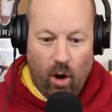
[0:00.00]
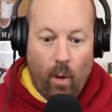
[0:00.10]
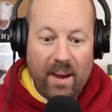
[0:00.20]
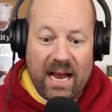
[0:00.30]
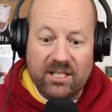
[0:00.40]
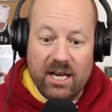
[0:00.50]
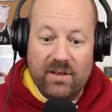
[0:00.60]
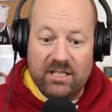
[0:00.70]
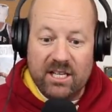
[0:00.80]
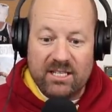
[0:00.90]
Oh my gosh, I didn't
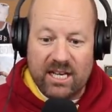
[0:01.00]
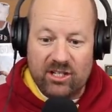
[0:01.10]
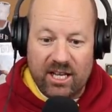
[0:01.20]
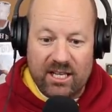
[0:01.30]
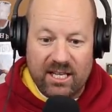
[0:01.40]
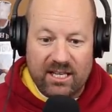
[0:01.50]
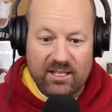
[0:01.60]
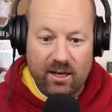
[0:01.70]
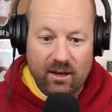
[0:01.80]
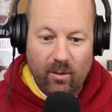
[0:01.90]
even see these guys. Look at these
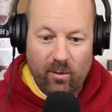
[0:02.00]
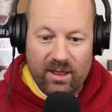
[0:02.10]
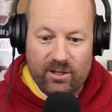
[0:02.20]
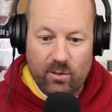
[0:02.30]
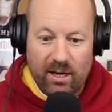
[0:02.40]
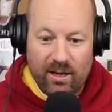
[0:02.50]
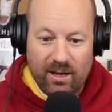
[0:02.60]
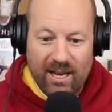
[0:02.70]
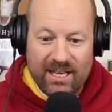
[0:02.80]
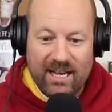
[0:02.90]
guys. What are they doing?
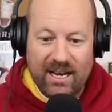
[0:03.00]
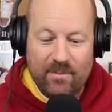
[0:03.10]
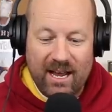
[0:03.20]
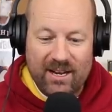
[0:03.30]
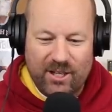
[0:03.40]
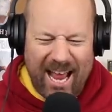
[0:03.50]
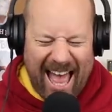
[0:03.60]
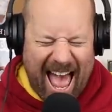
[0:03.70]
He's hiding behind a tree.